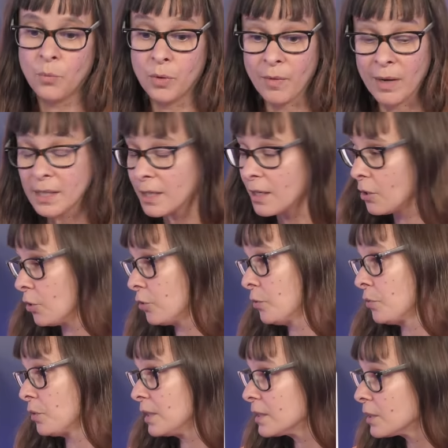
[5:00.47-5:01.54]
We're running a lot
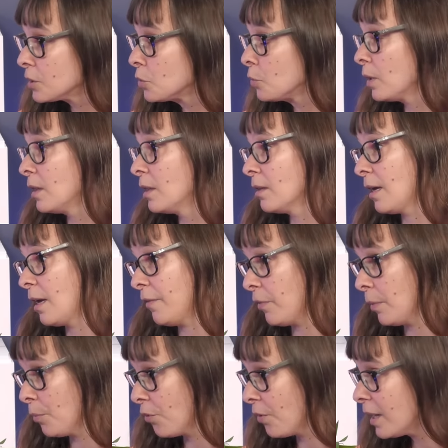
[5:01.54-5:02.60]
of research with
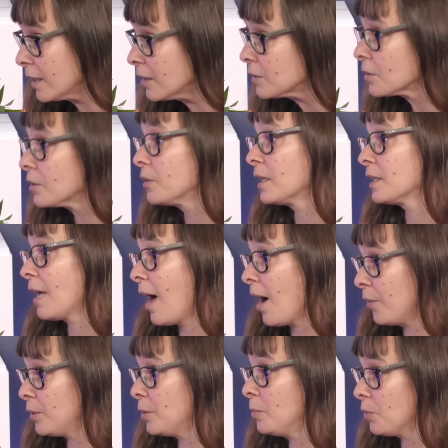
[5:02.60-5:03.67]
fMRI to look at
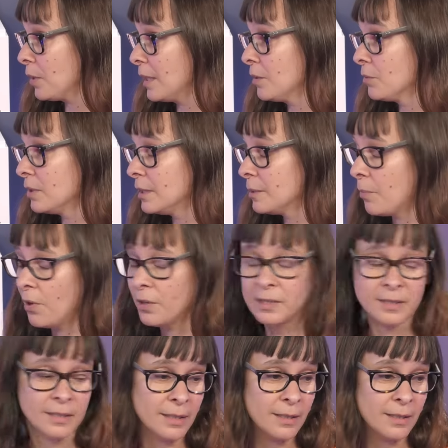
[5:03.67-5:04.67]
how the brain responds,